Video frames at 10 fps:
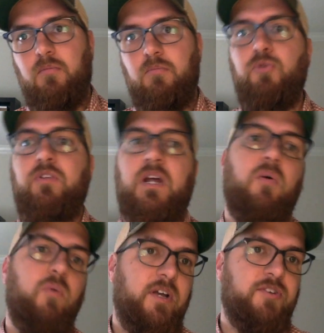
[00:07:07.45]
moving
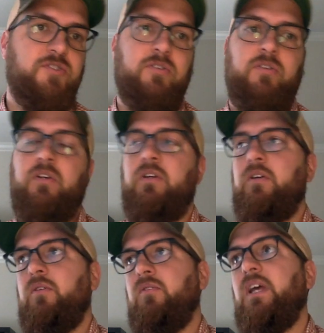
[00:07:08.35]
out west,
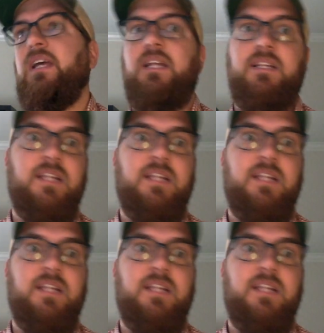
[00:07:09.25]
taking